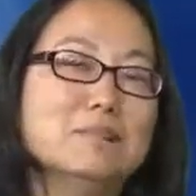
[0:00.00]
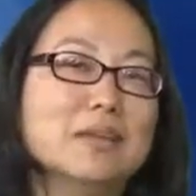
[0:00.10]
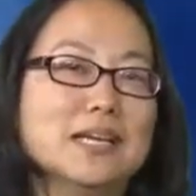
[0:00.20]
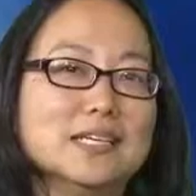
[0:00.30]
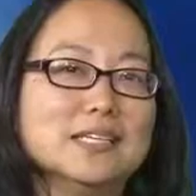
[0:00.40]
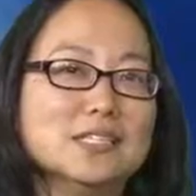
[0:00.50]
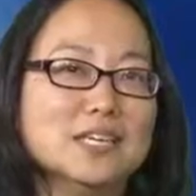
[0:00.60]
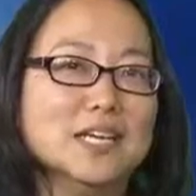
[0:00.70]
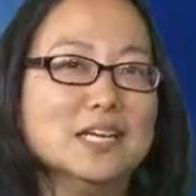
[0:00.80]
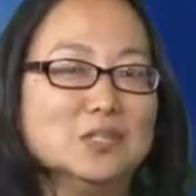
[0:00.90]
My guest
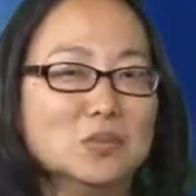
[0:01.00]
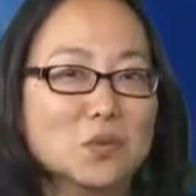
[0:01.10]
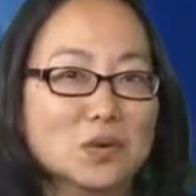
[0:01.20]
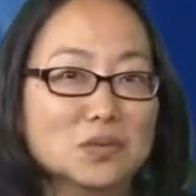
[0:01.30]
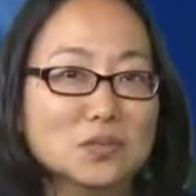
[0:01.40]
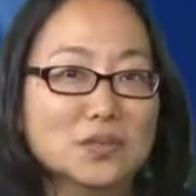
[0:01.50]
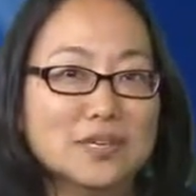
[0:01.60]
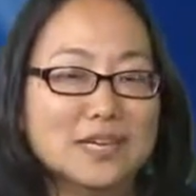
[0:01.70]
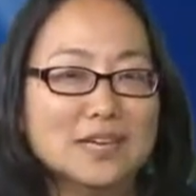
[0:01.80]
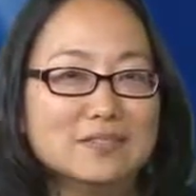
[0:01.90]
today is Warren
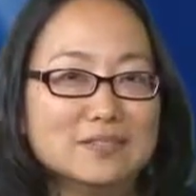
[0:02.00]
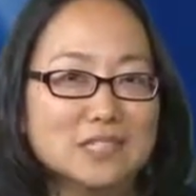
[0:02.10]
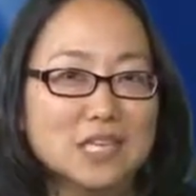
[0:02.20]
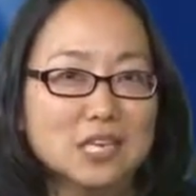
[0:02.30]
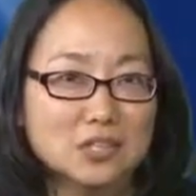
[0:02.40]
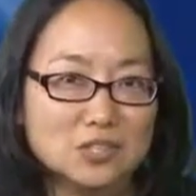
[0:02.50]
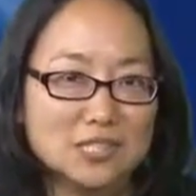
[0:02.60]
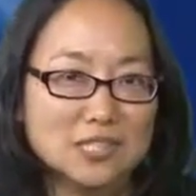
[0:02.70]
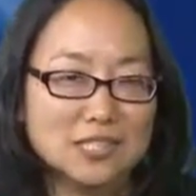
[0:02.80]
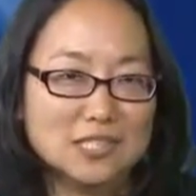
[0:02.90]
Doi of the
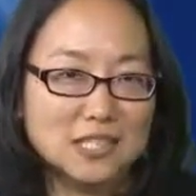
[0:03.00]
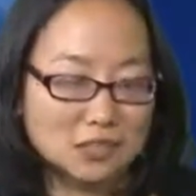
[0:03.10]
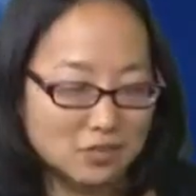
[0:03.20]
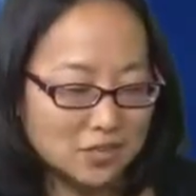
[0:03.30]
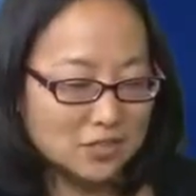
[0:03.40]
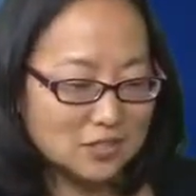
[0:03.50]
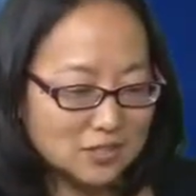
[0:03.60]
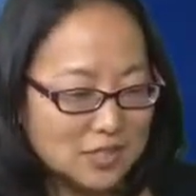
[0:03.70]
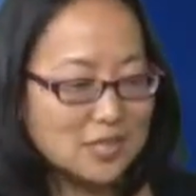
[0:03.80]
Energy Accelerator,